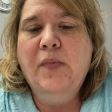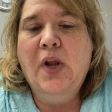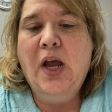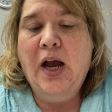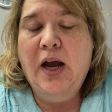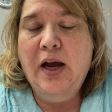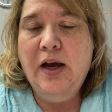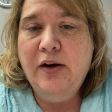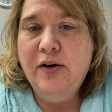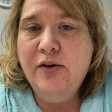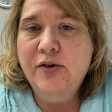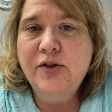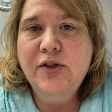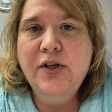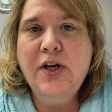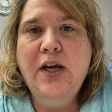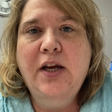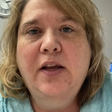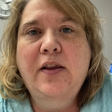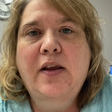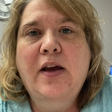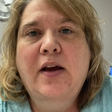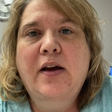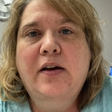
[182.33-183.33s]

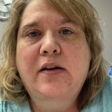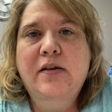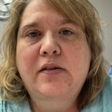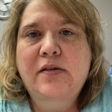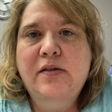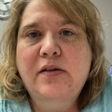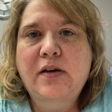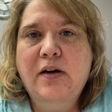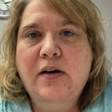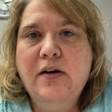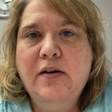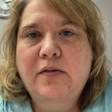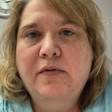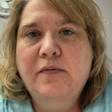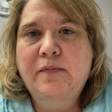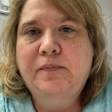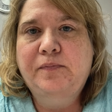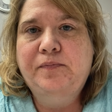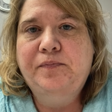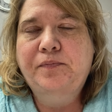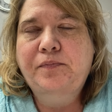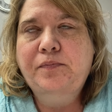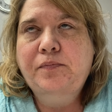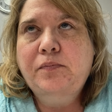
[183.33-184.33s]
understand that concern.
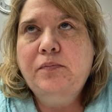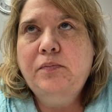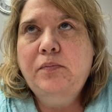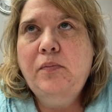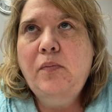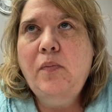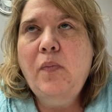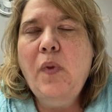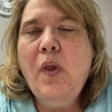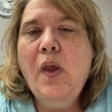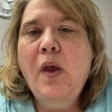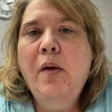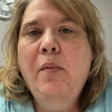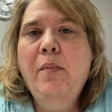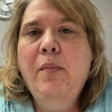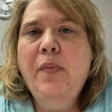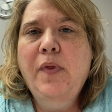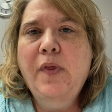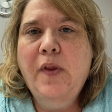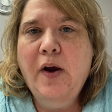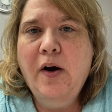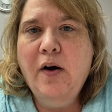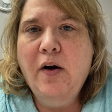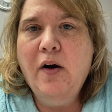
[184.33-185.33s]

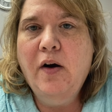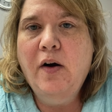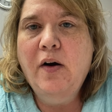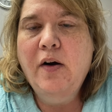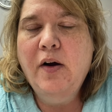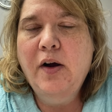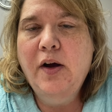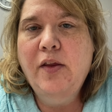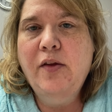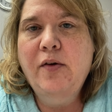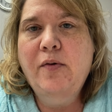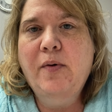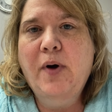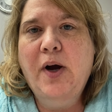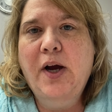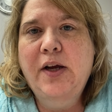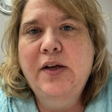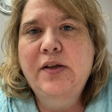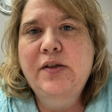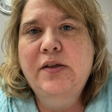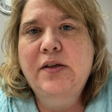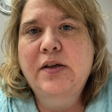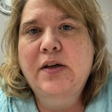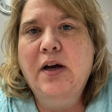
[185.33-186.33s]
There are other
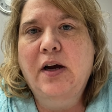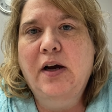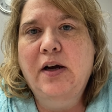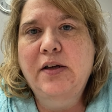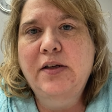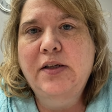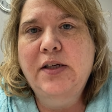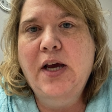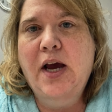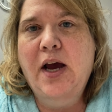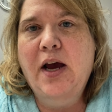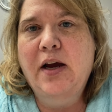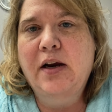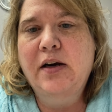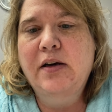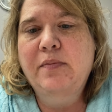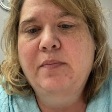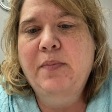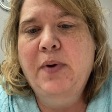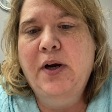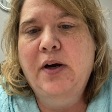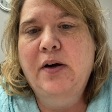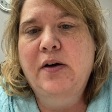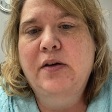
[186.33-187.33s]
ways to
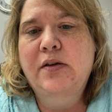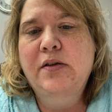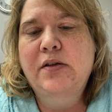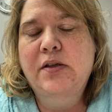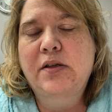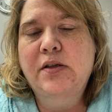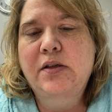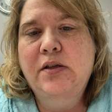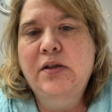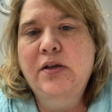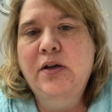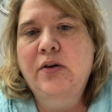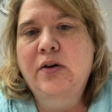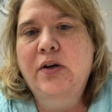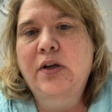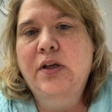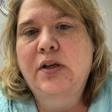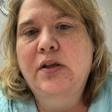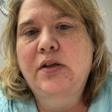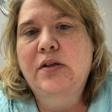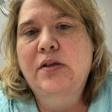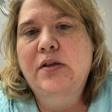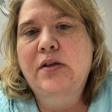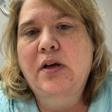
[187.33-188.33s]
contact parents and
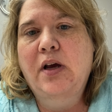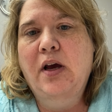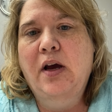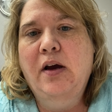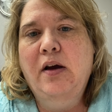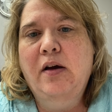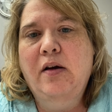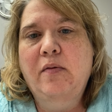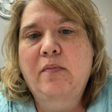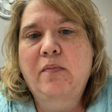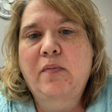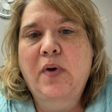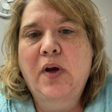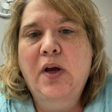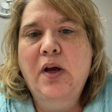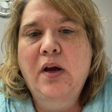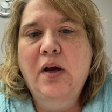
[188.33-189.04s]
students. What